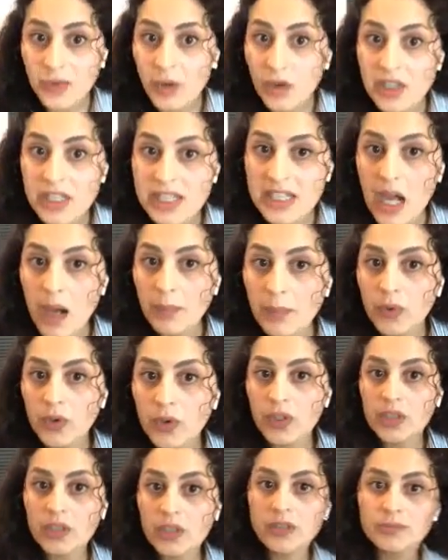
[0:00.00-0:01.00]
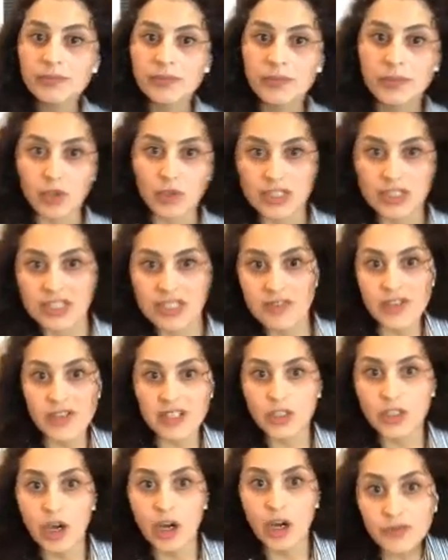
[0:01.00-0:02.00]
for example, because they feel
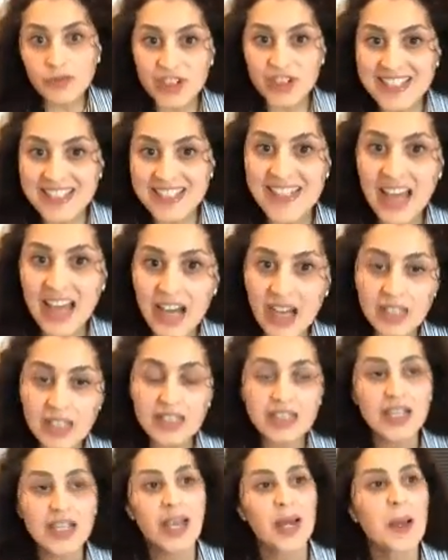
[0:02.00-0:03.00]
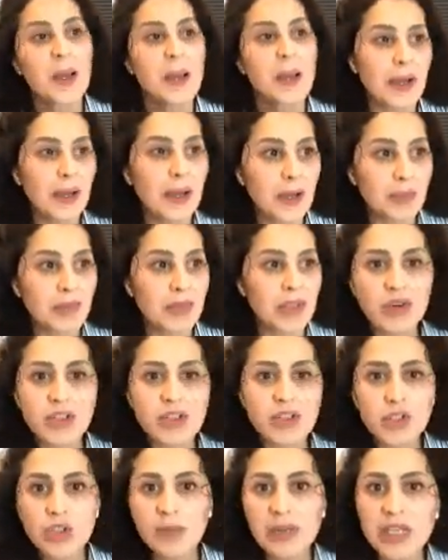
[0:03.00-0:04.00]
comfort in that. There are
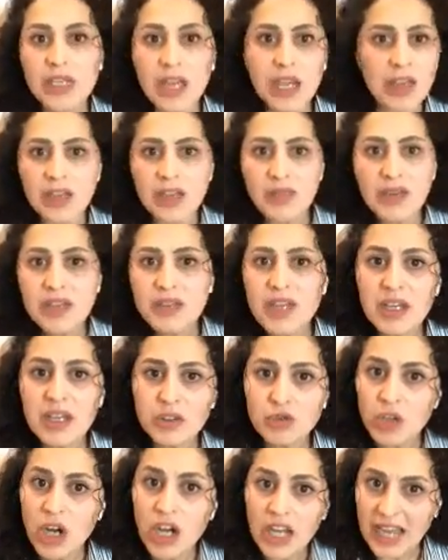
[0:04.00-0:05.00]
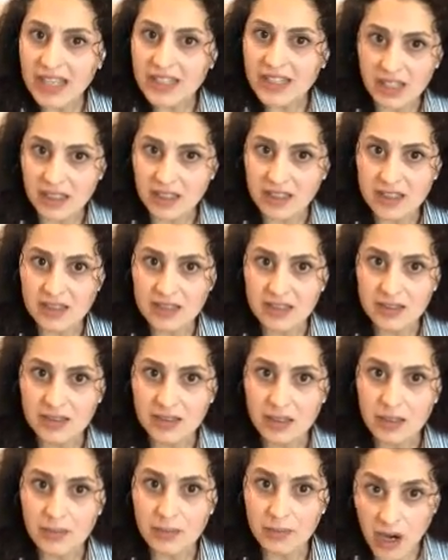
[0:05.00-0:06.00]
so many, even the drug addicts,
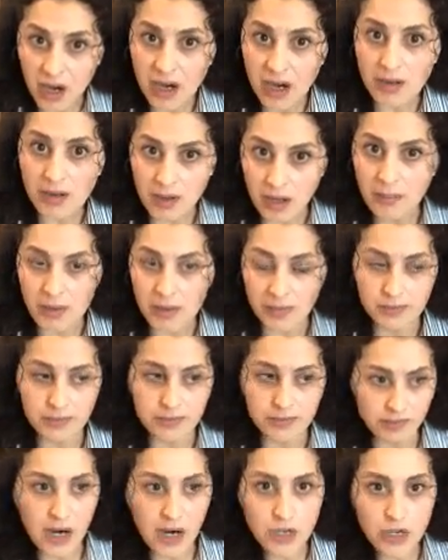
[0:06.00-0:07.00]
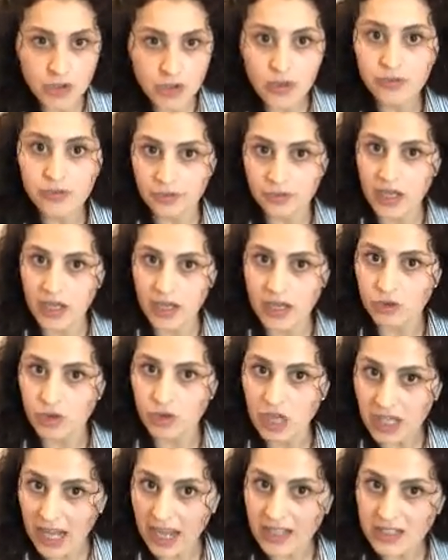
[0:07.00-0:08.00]
part of
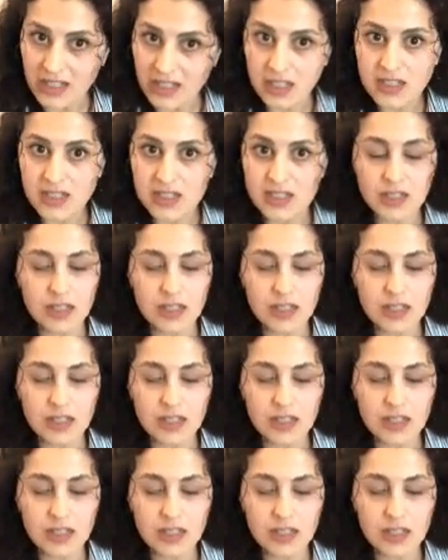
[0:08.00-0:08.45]
drug addicts,